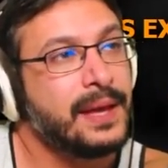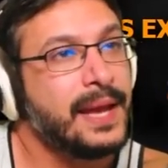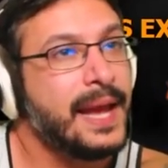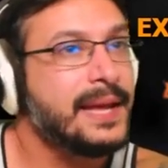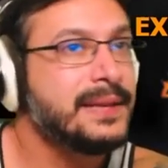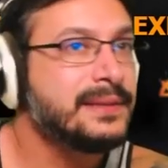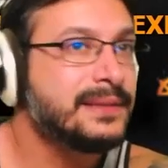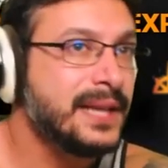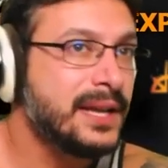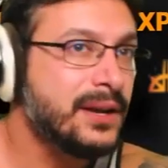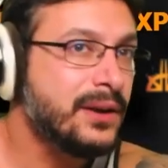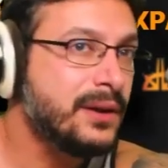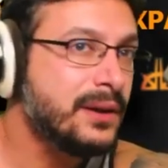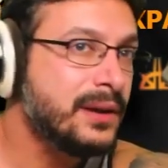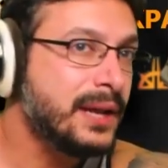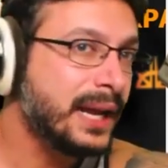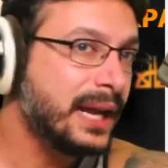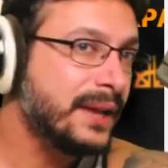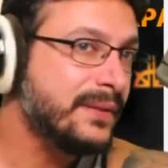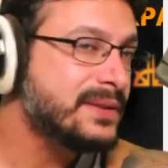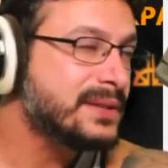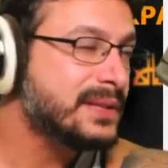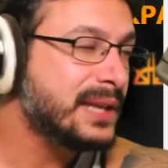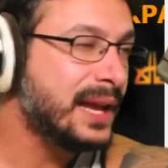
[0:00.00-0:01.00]
In standard, I
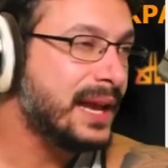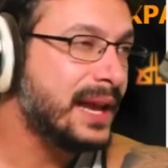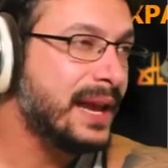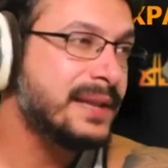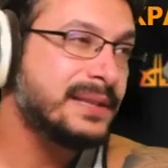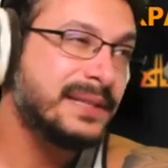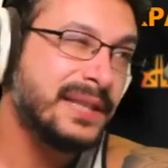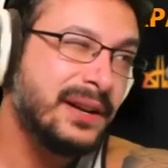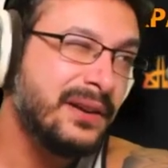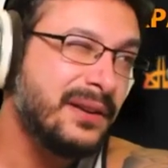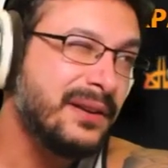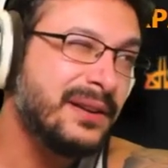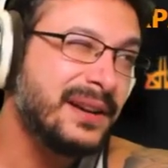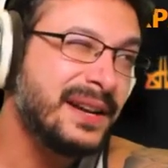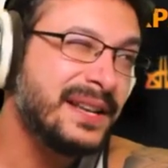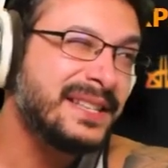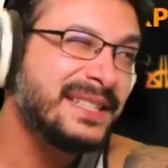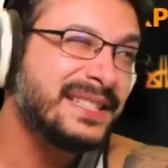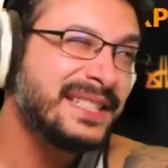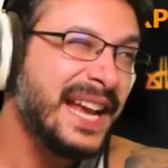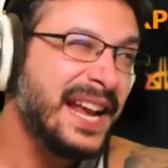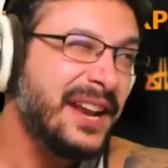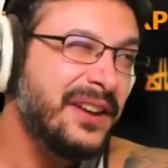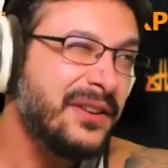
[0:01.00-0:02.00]
give this, in
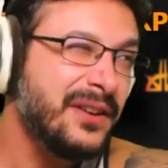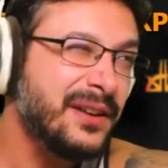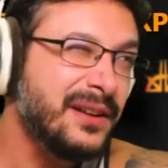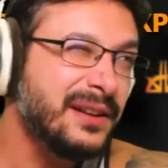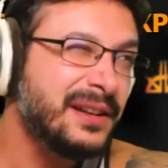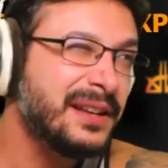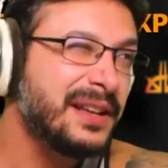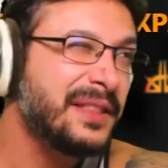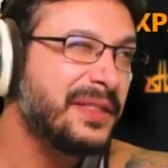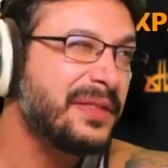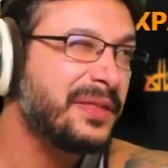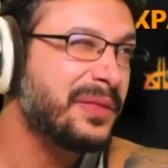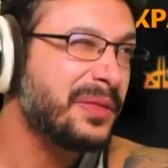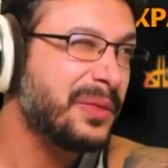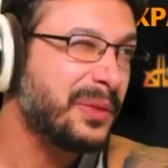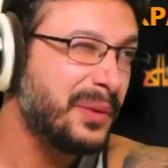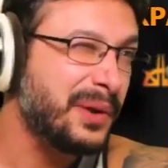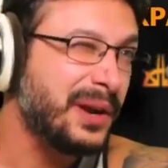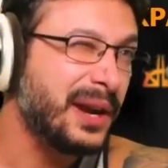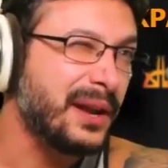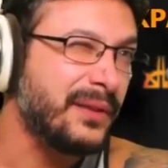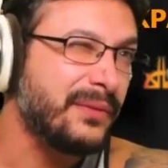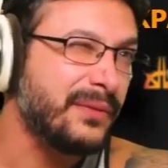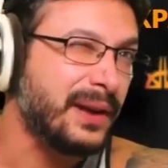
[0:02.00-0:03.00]
standard,
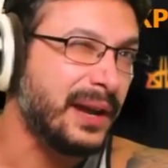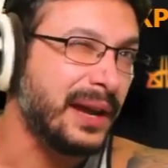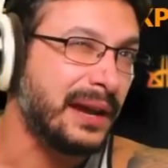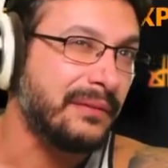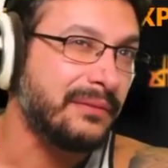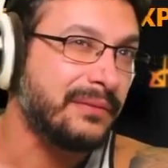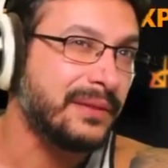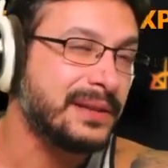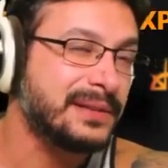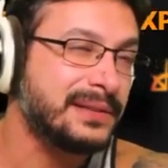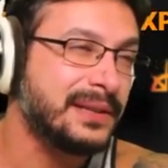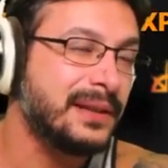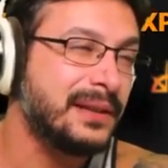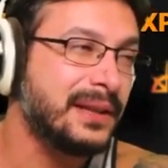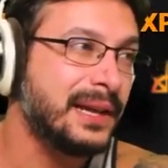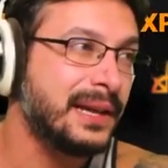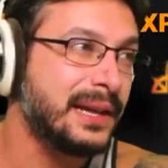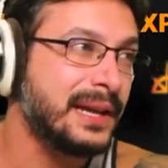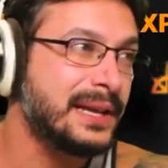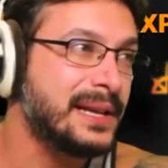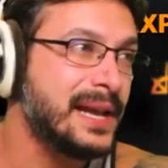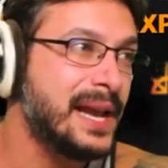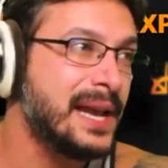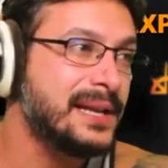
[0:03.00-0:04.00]
3 out of 5. It's not
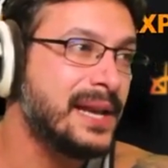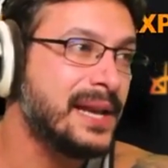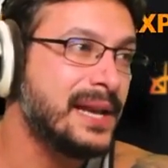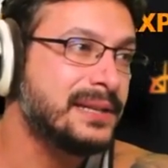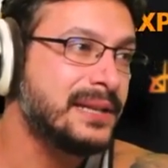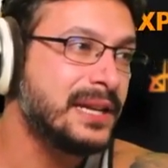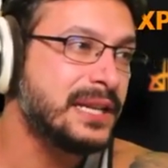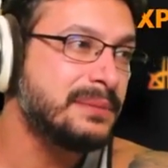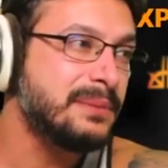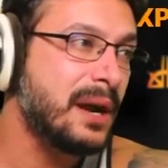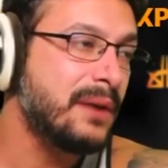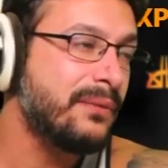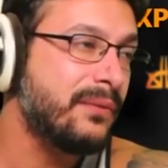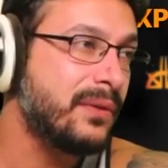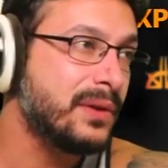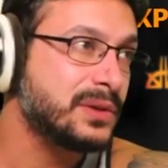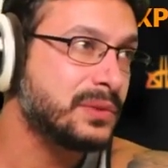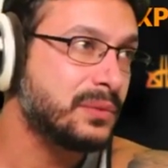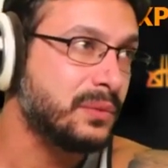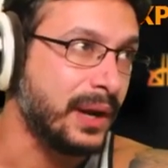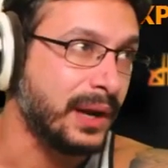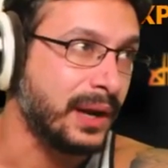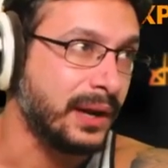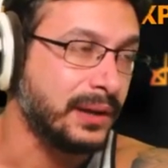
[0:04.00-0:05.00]
like, it's not as powerful
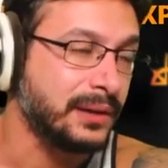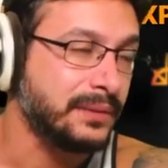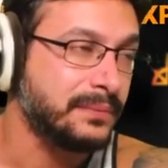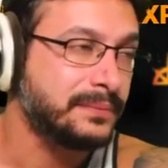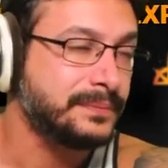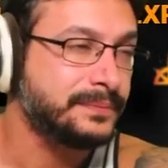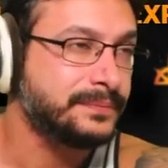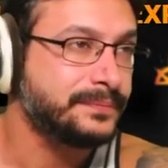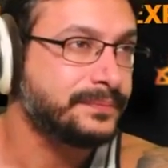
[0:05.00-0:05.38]
as Ren